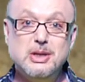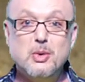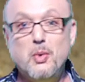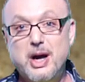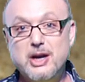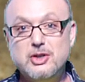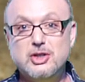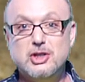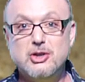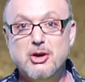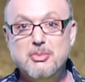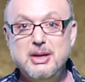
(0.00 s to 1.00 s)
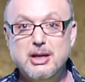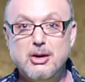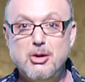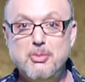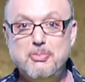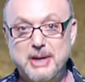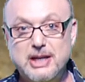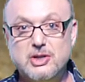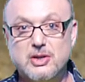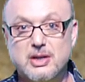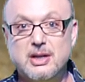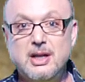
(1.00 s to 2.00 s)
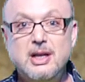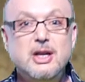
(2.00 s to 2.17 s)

Then why aren't you showing me the whole picture?